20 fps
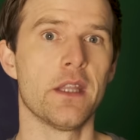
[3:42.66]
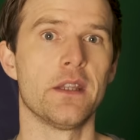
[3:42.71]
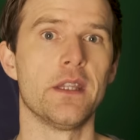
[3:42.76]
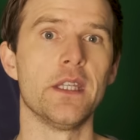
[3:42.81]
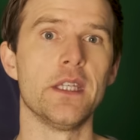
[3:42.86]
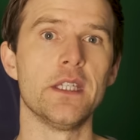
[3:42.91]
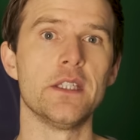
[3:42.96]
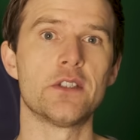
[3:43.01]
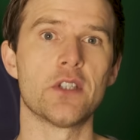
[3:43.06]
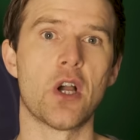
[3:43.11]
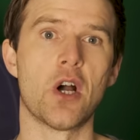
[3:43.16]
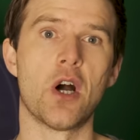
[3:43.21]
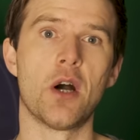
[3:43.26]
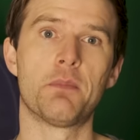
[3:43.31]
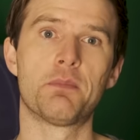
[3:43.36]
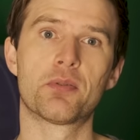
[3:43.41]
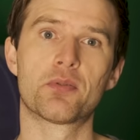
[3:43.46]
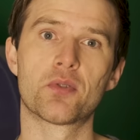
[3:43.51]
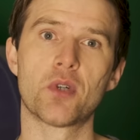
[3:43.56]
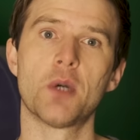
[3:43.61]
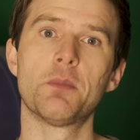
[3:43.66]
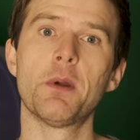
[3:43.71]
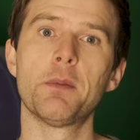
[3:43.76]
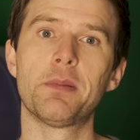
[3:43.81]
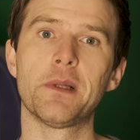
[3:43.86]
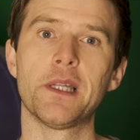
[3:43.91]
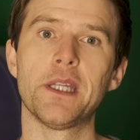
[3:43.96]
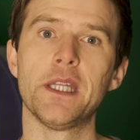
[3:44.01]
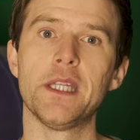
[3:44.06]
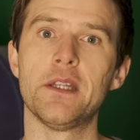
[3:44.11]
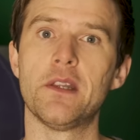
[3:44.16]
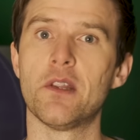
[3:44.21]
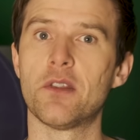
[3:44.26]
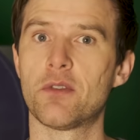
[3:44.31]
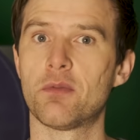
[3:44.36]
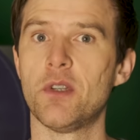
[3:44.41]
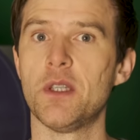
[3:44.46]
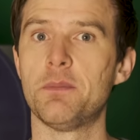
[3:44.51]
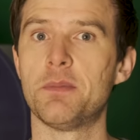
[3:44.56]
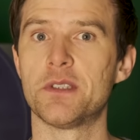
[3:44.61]
These are probably the
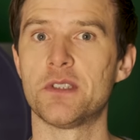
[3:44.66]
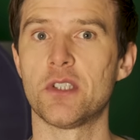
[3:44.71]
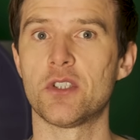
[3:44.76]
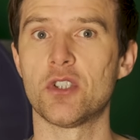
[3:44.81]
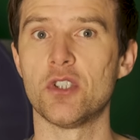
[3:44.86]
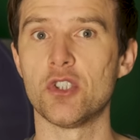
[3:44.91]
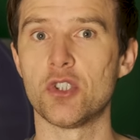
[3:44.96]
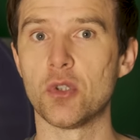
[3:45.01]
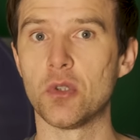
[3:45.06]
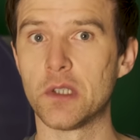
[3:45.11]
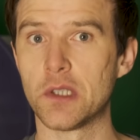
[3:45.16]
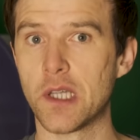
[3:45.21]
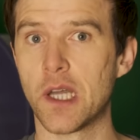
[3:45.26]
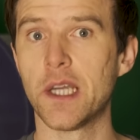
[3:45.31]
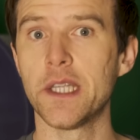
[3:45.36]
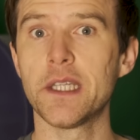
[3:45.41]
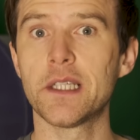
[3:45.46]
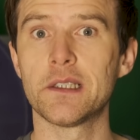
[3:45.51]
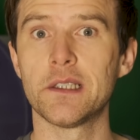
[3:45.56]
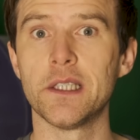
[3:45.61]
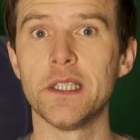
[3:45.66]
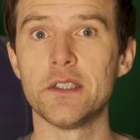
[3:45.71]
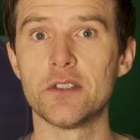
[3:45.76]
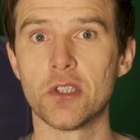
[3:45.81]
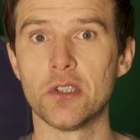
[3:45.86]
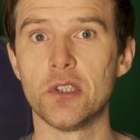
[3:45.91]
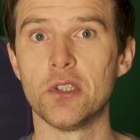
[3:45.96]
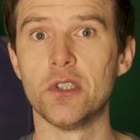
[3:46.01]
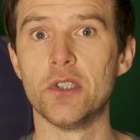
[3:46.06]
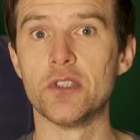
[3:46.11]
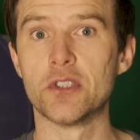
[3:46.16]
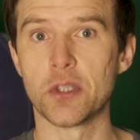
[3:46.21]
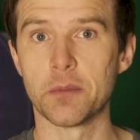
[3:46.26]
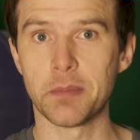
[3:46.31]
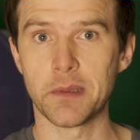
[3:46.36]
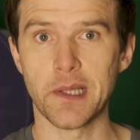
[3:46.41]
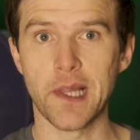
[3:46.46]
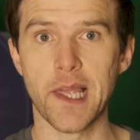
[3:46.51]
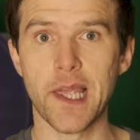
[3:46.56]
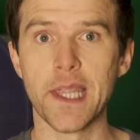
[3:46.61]
three positions you're likely to learn to
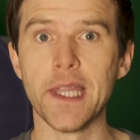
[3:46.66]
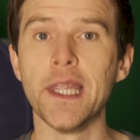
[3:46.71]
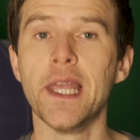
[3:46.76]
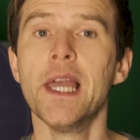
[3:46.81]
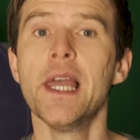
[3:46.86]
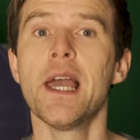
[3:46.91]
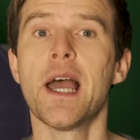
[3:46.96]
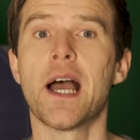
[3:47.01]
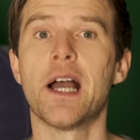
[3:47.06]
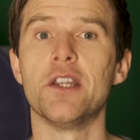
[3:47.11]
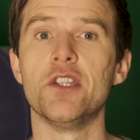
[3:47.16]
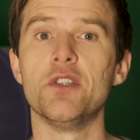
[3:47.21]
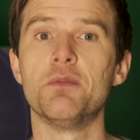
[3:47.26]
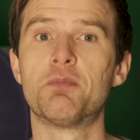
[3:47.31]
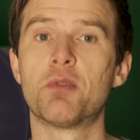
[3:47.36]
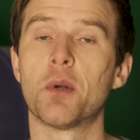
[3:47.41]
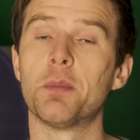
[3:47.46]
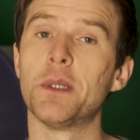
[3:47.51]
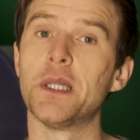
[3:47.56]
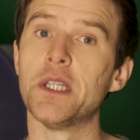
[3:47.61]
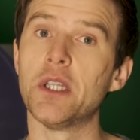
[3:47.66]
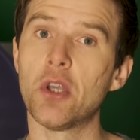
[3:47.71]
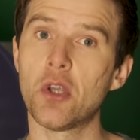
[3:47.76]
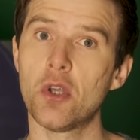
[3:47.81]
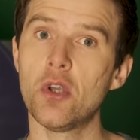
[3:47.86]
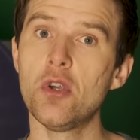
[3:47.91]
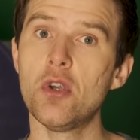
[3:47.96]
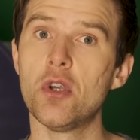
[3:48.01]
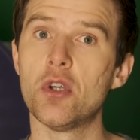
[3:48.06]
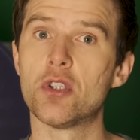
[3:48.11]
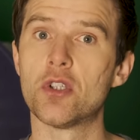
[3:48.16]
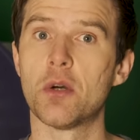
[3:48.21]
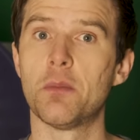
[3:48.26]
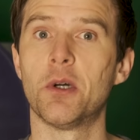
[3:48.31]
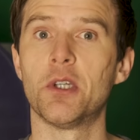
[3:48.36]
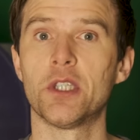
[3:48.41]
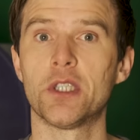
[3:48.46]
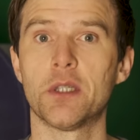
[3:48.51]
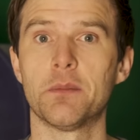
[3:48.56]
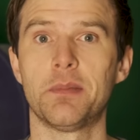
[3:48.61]
play, and you've probably heard
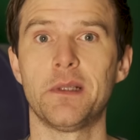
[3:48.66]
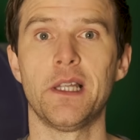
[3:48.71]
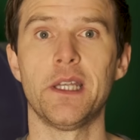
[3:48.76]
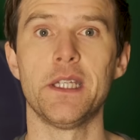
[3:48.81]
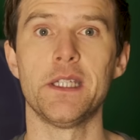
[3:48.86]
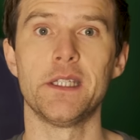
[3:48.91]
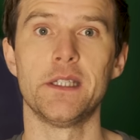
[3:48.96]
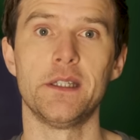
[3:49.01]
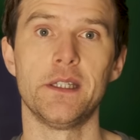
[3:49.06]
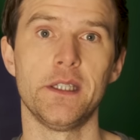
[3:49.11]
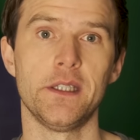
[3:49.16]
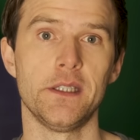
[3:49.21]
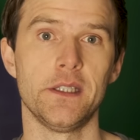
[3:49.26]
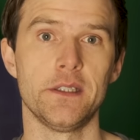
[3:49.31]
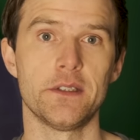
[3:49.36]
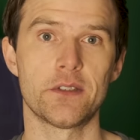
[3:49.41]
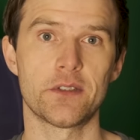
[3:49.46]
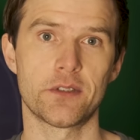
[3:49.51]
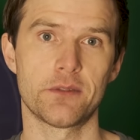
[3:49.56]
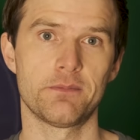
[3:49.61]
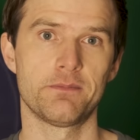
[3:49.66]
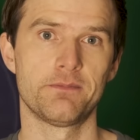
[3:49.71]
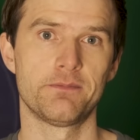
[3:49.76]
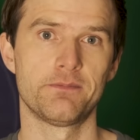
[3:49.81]
harmonica played in these.